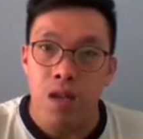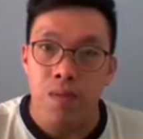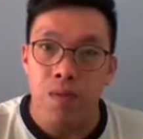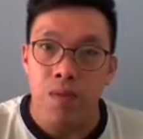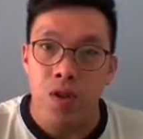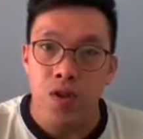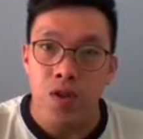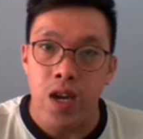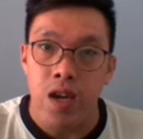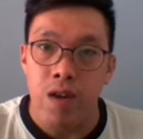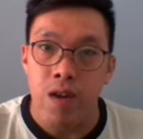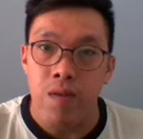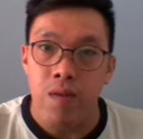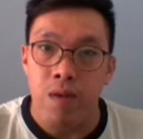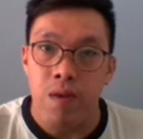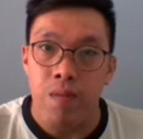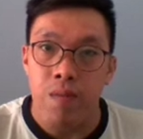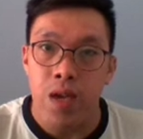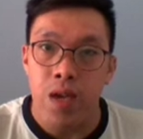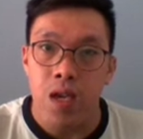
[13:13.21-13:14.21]
project
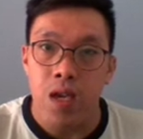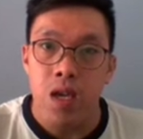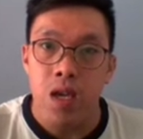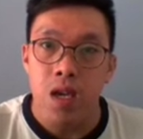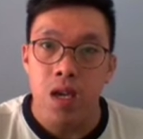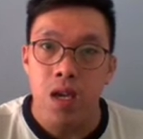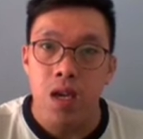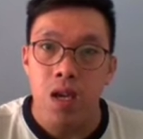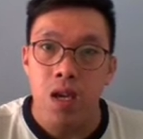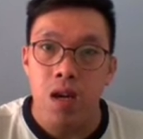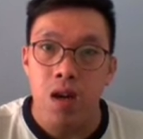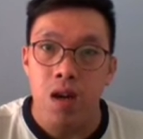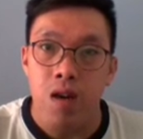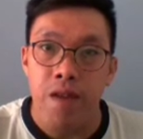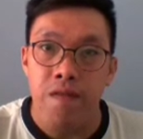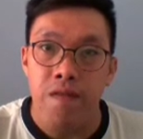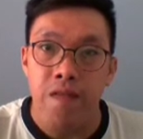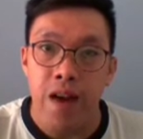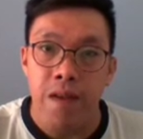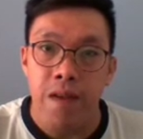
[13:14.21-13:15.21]
will be. All
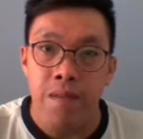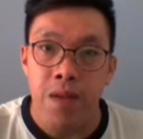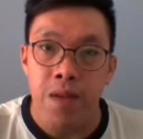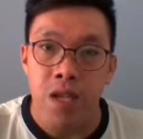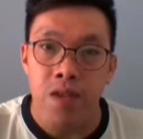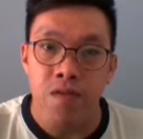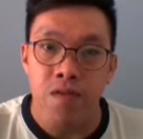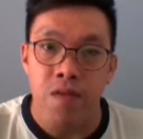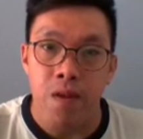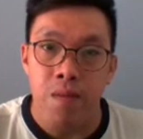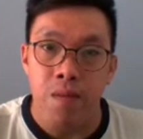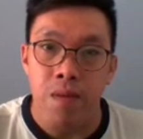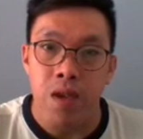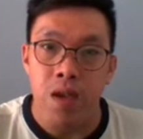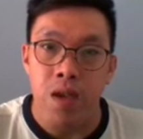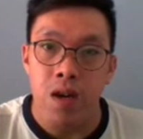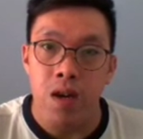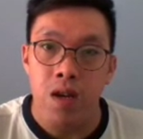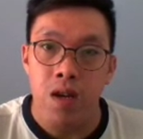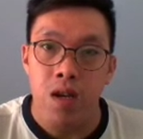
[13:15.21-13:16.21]
right, 5 minutes from
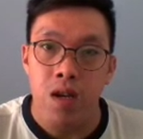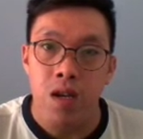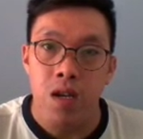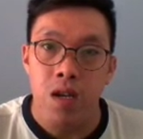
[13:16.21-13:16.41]
here.